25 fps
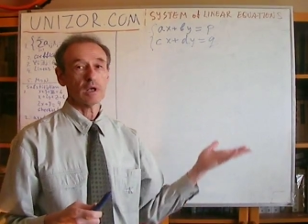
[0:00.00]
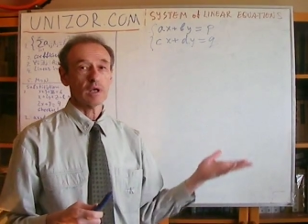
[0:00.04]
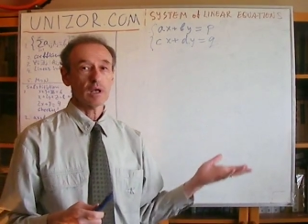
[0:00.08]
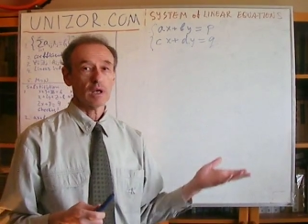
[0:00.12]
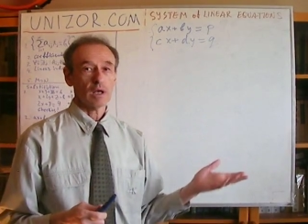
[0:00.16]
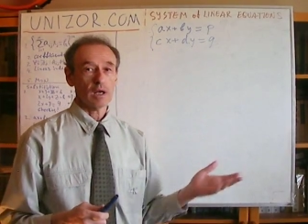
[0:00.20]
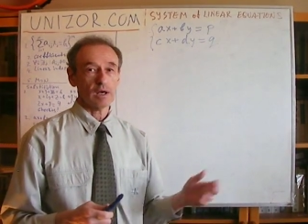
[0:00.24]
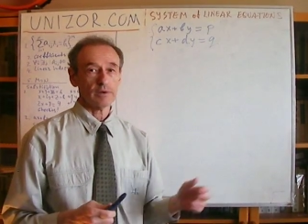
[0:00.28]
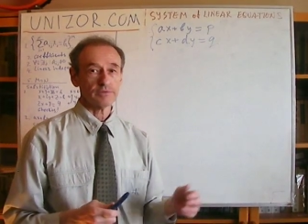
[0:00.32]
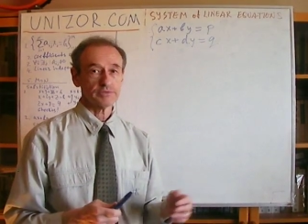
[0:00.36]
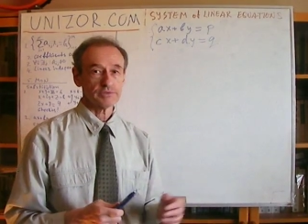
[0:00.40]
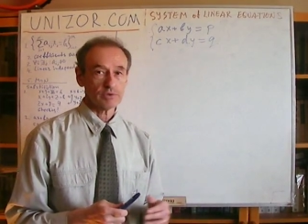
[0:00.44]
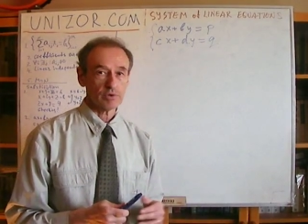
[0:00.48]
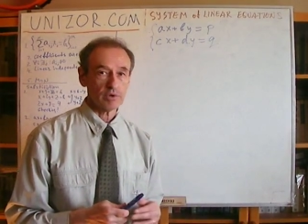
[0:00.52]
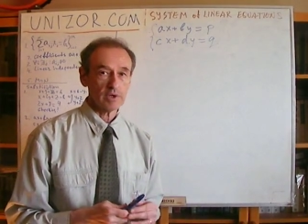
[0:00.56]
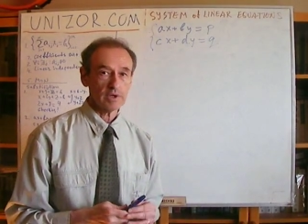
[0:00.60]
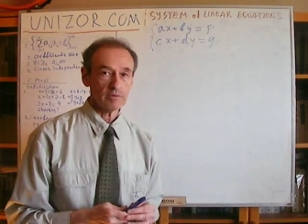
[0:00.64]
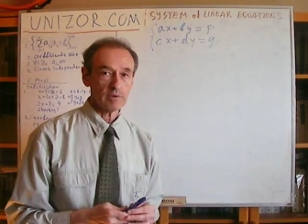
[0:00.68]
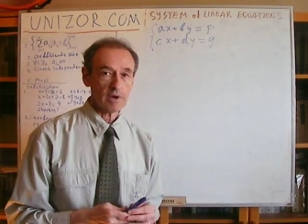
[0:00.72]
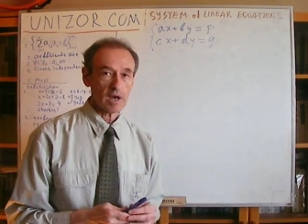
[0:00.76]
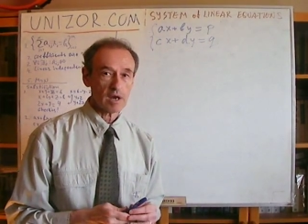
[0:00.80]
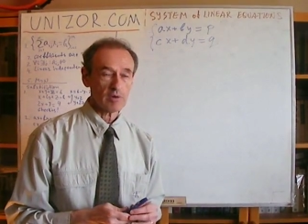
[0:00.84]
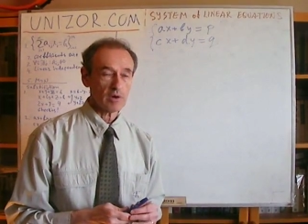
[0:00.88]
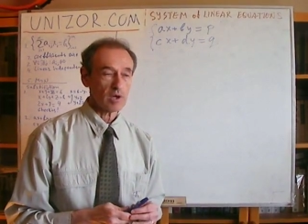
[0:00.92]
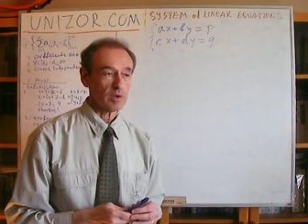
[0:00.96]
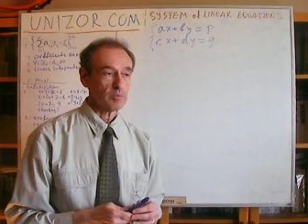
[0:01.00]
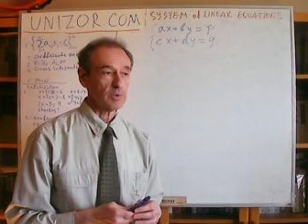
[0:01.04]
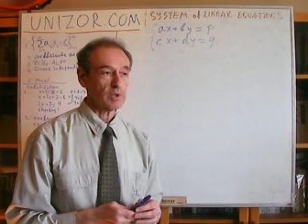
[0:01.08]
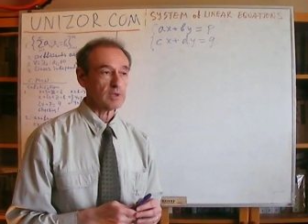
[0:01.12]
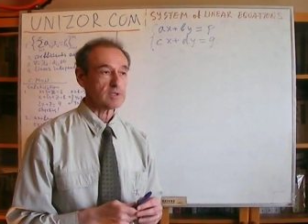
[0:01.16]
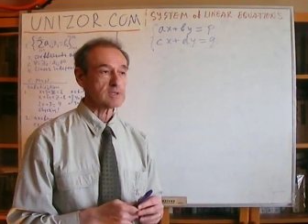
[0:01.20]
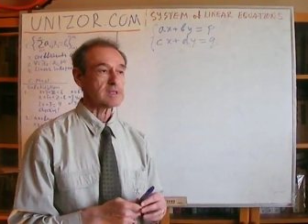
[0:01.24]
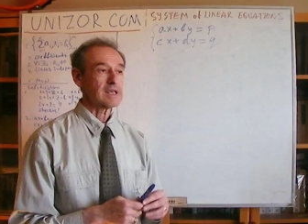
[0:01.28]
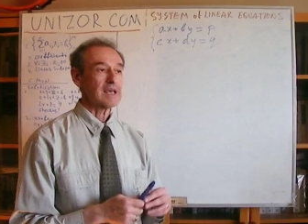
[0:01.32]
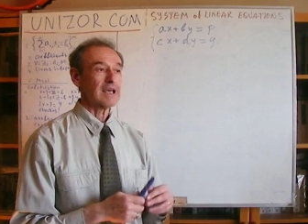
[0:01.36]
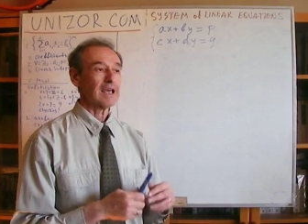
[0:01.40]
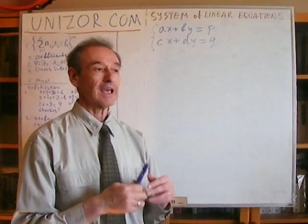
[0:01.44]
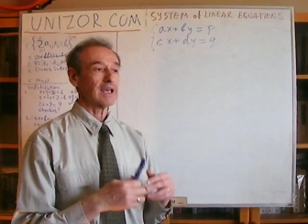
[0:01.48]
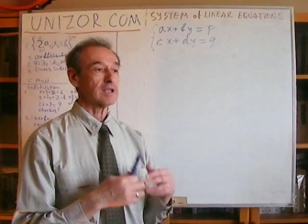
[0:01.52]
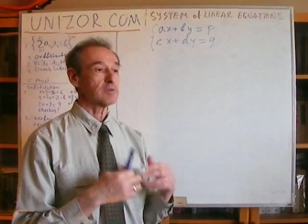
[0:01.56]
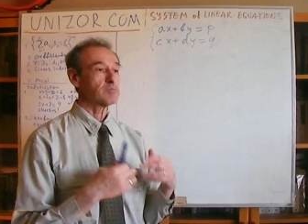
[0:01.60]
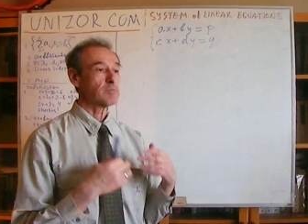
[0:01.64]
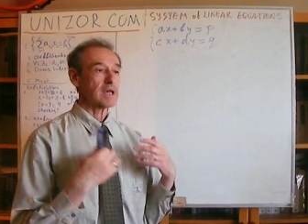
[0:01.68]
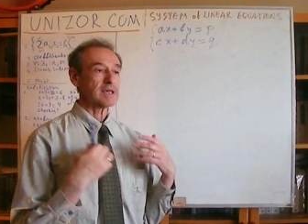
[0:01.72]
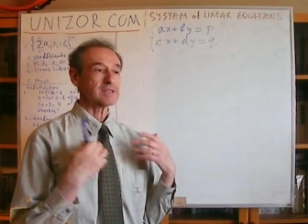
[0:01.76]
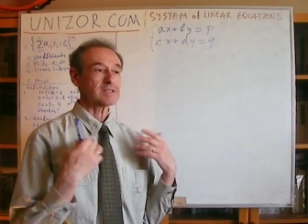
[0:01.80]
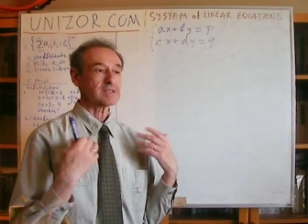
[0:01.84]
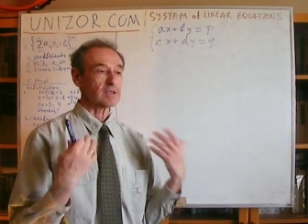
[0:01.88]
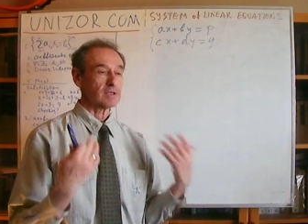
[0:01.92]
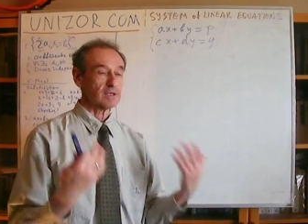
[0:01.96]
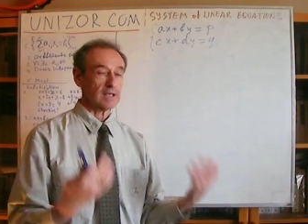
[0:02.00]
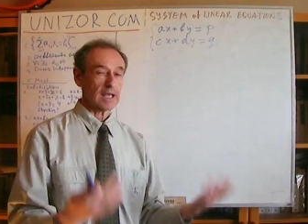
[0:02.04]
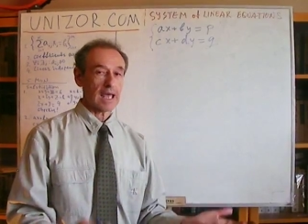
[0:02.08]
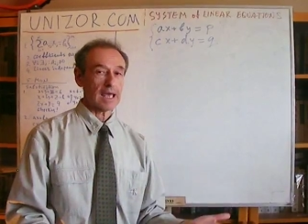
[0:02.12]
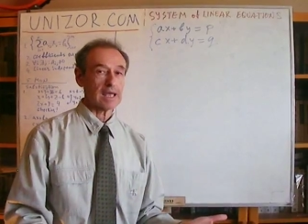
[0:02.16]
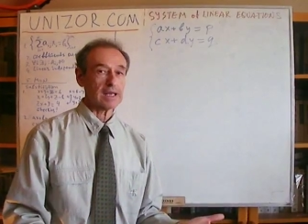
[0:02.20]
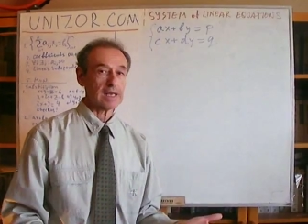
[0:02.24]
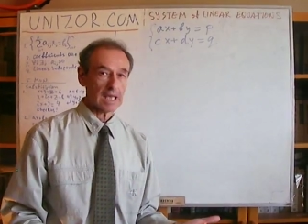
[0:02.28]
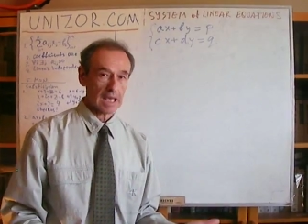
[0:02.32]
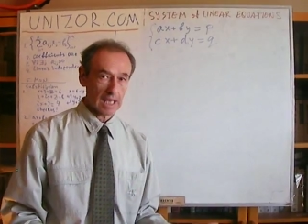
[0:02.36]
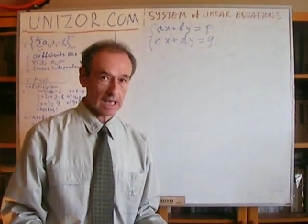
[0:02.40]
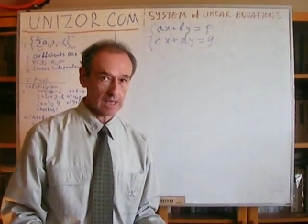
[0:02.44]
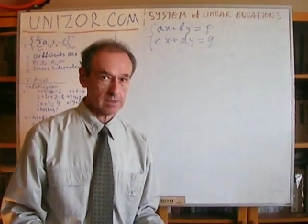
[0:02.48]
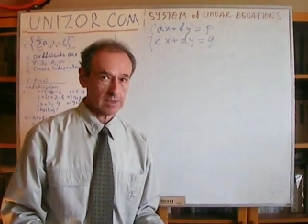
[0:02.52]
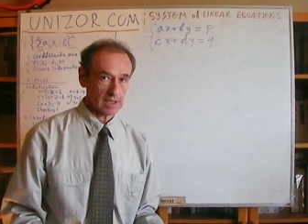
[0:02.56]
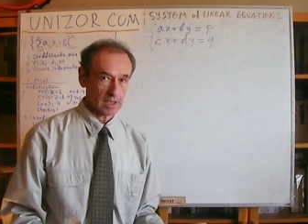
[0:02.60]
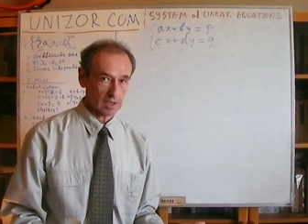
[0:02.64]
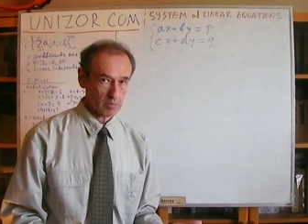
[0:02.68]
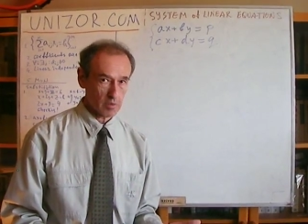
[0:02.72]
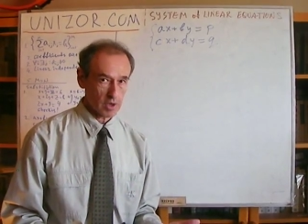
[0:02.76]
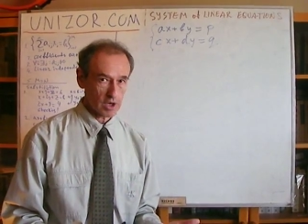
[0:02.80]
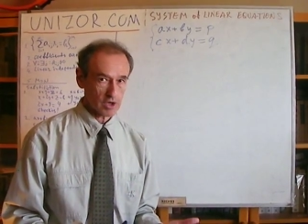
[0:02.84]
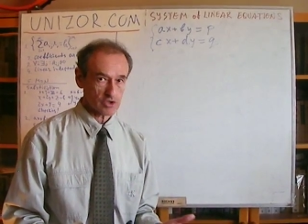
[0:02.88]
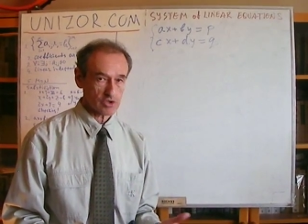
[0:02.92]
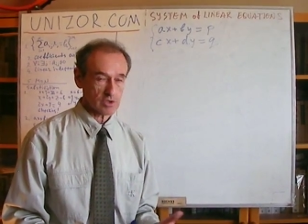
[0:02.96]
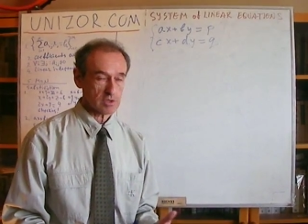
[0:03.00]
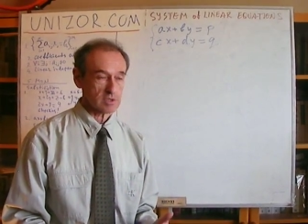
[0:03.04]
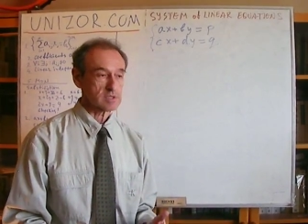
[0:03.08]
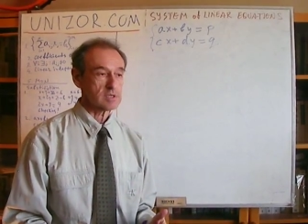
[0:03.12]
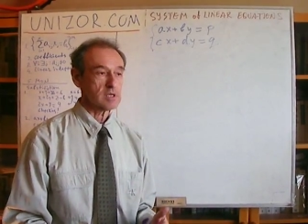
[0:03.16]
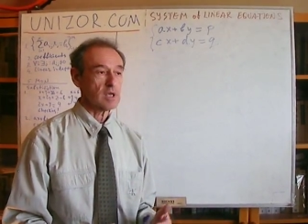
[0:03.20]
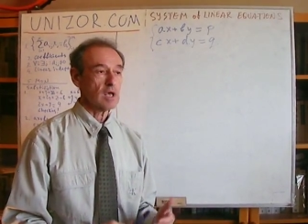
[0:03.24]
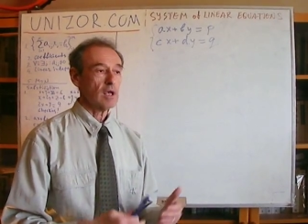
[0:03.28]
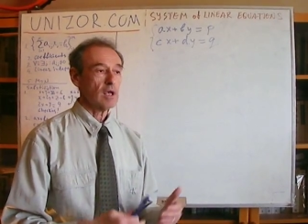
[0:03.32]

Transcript: of three variables and basically any n equations.